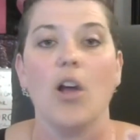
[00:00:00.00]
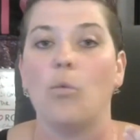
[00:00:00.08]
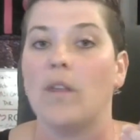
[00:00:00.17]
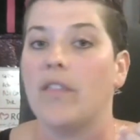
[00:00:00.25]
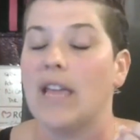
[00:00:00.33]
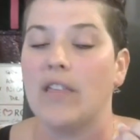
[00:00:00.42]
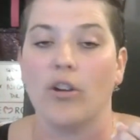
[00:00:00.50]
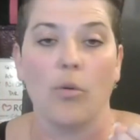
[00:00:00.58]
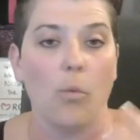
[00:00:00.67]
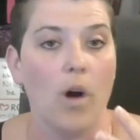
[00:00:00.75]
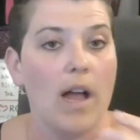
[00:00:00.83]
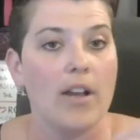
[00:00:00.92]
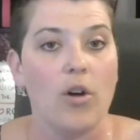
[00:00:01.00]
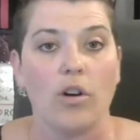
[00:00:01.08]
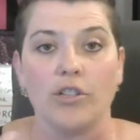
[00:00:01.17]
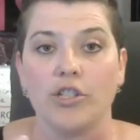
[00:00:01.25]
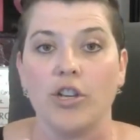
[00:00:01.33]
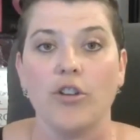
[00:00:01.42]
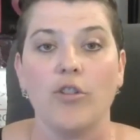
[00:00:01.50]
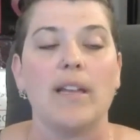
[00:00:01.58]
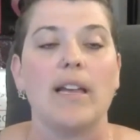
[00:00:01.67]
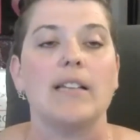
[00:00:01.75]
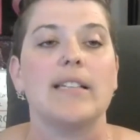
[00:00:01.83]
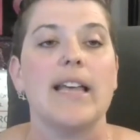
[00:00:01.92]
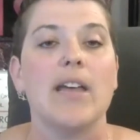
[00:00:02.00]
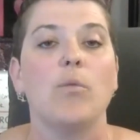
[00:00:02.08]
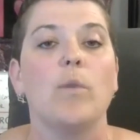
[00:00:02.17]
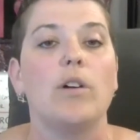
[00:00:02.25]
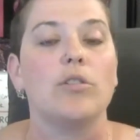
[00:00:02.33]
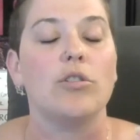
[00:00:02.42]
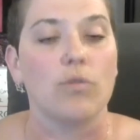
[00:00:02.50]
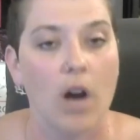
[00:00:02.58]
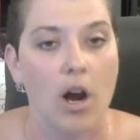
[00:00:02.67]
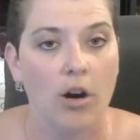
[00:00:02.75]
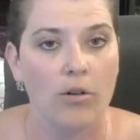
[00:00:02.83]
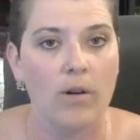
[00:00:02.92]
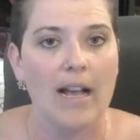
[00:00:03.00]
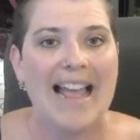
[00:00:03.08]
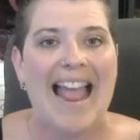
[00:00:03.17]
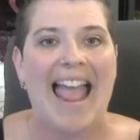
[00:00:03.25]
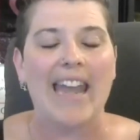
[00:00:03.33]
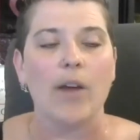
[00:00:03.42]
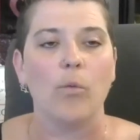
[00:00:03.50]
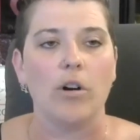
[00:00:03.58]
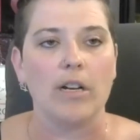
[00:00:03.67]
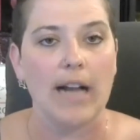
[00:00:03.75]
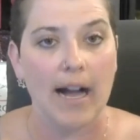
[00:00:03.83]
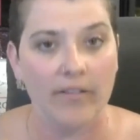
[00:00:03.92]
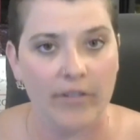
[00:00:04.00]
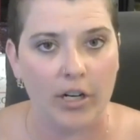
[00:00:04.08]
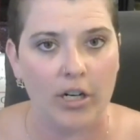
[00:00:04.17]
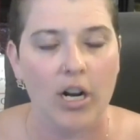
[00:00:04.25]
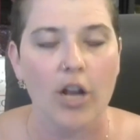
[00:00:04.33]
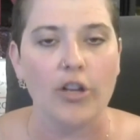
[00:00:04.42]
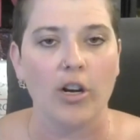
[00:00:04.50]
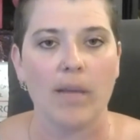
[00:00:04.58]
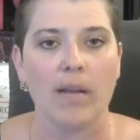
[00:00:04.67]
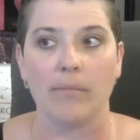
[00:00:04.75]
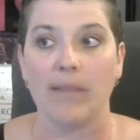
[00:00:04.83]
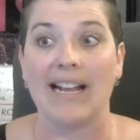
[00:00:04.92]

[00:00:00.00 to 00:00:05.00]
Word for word: with either one or two because it will grow and it will cover your minimum.